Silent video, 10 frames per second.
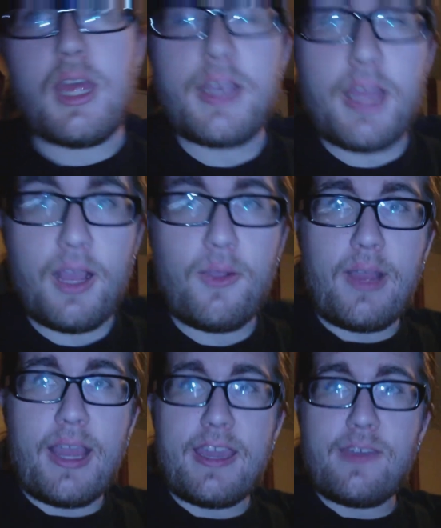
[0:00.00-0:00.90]
Now,
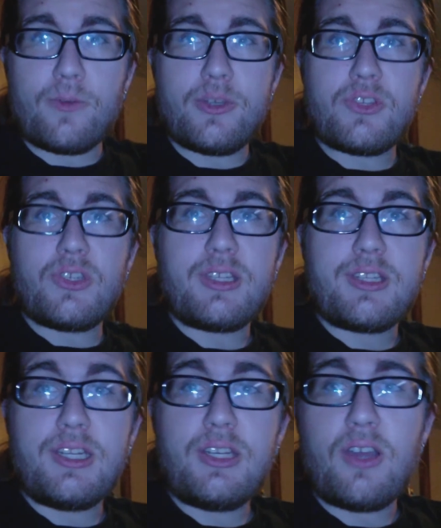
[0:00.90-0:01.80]
I originally
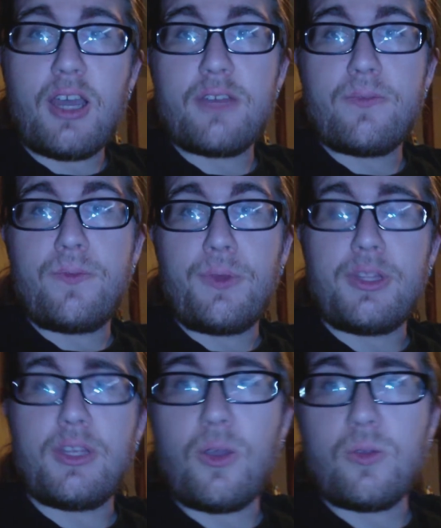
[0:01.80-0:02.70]
did not
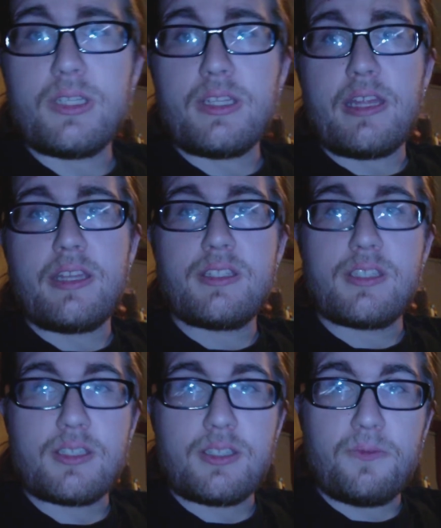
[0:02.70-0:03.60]
fully own an
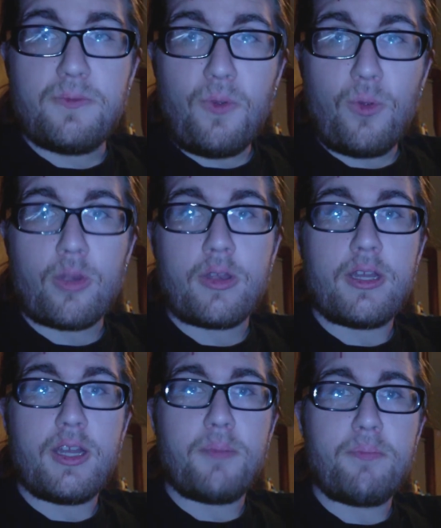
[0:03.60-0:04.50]

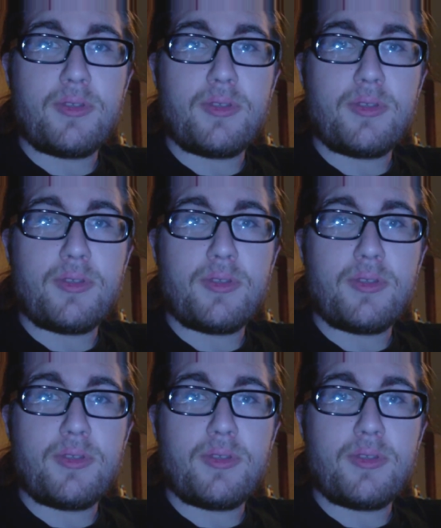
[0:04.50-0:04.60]
N64.